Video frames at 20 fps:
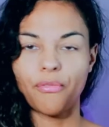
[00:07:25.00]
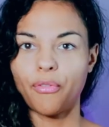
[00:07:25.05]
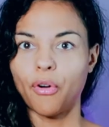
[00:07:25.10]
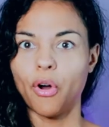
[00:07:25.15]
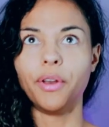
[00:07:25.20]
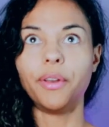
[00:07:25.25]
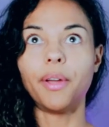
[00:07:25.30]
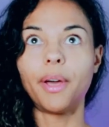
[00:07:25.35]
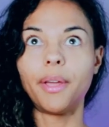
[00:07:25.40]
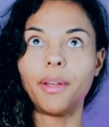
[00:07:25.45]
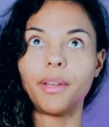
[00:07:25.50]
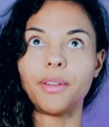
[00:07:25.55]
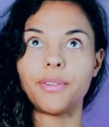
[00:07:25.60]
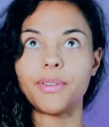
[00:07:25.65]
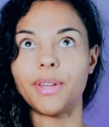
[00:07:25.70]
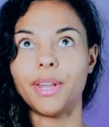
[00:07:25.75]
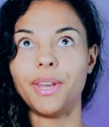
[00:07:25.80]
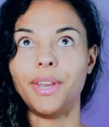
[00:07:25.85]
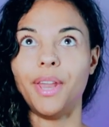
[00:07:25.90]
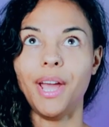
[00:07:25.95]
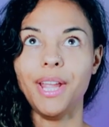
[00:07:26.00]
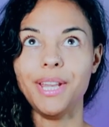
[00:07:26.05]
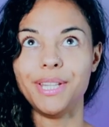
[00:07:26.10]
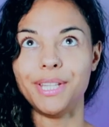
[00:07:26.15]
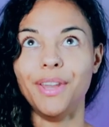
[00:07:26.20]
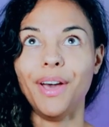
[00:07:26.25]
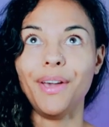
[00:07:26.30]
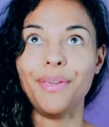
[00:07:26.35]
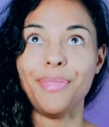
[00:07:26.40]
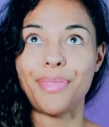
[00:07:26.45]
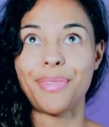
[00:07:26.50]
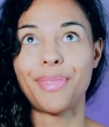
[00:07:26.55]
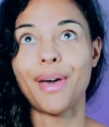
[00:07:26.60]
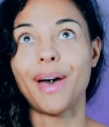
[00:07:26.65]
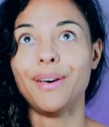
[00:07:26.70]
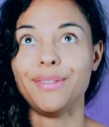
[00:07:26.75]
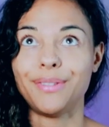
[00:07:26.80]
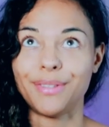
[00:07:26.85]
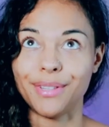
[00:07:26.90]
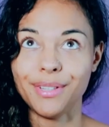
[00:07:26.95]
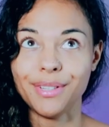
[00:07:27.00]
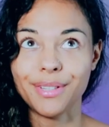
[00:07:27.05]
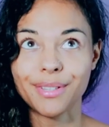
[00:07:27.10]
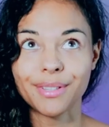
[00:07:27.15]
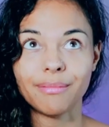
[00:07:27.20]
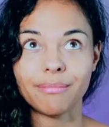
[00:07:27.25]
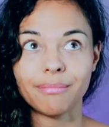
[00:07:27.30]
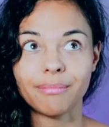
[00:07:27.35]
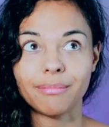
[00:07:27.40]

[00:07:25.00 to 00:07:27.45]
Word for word: for nine hundred ninety-nine thousand.